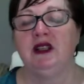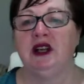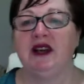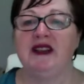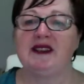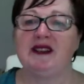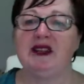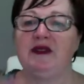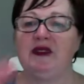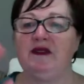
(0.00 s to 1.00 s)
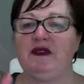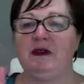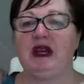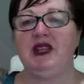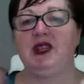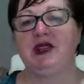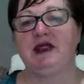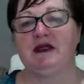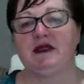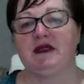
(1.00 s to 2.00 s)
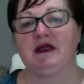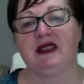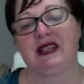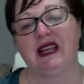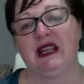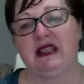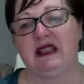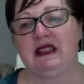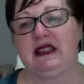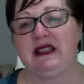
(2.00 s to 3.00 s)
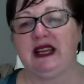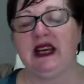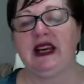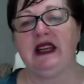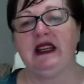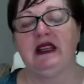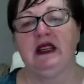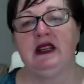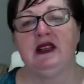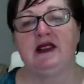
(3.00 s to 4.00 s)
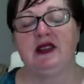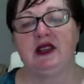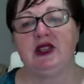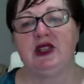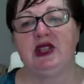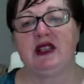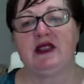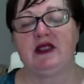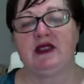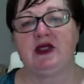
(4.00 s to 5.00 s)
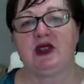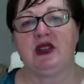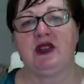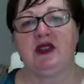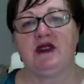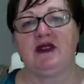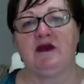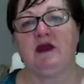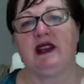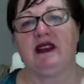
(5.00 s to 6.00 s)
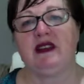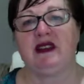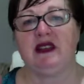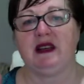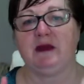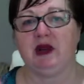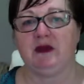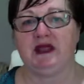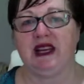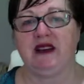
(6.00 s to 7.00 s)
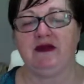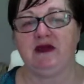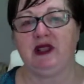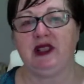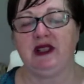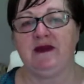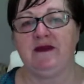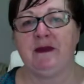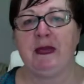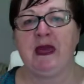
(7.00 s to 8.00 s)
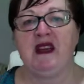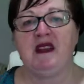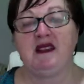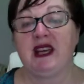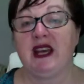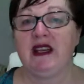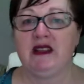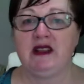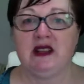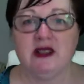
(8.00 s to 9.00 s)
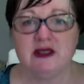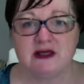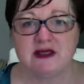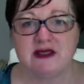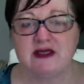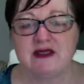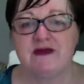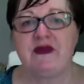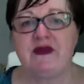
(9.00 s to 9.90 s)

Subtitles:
All right, that's a lot of information to take in today. So just choose the one thing that popped out for you. Take notes.